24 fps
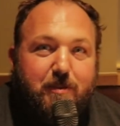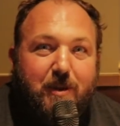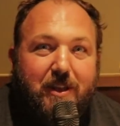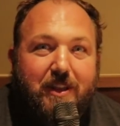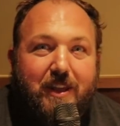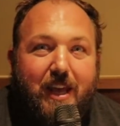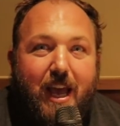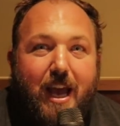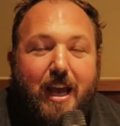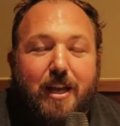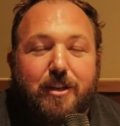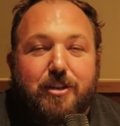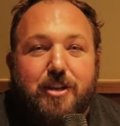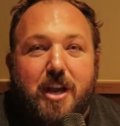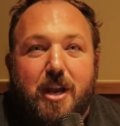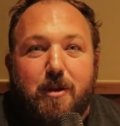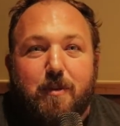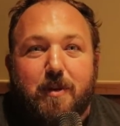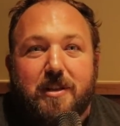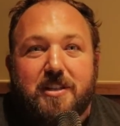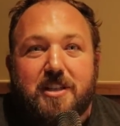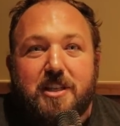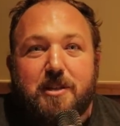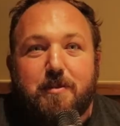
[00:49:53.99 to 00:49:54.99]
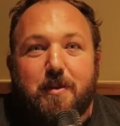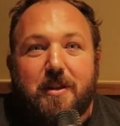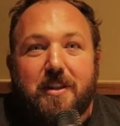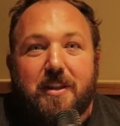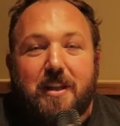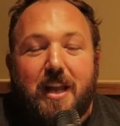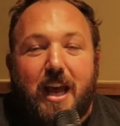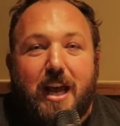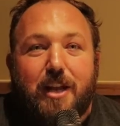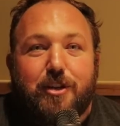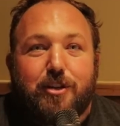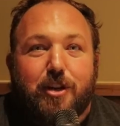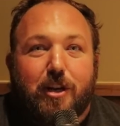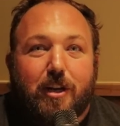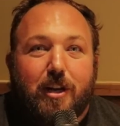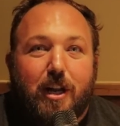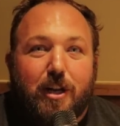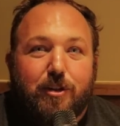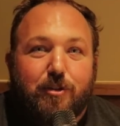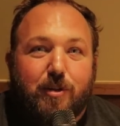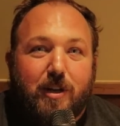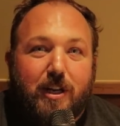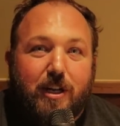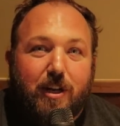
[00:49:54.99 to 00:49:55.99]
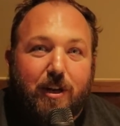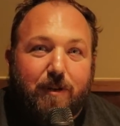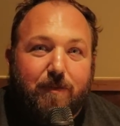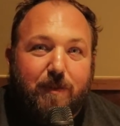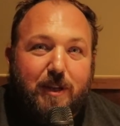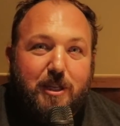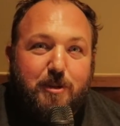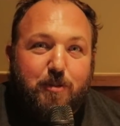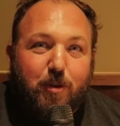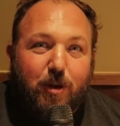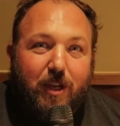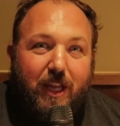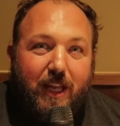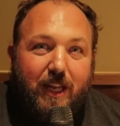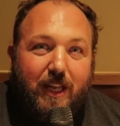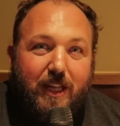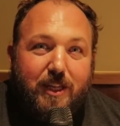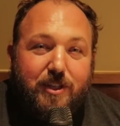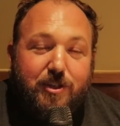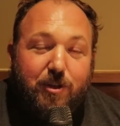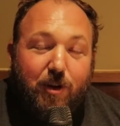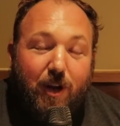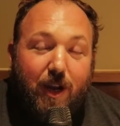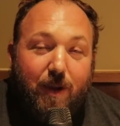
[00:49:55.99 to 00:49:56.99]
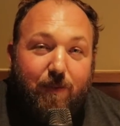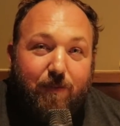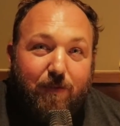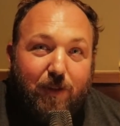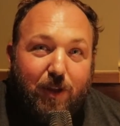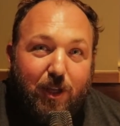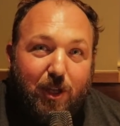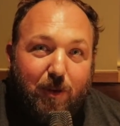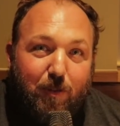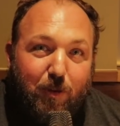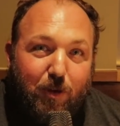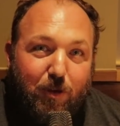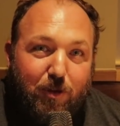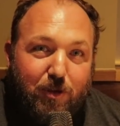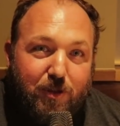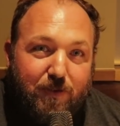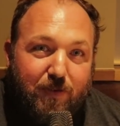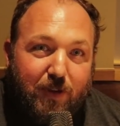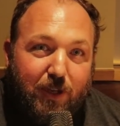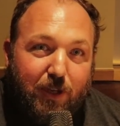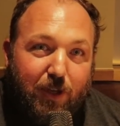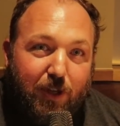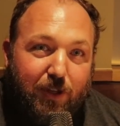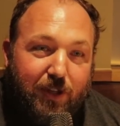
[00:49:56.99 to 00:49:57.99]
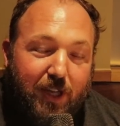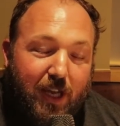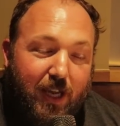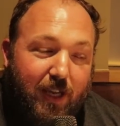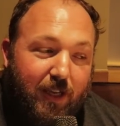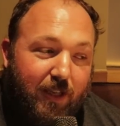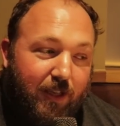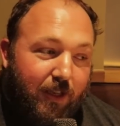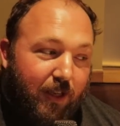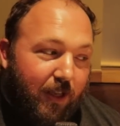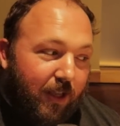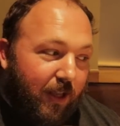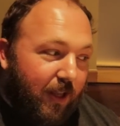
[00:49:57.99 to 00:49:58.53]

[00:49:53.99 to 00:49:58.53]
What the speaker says: Smith, @ChadWesleySmith and @Juggernaut Training on Facebook and Instagram, filling up your news feed all day.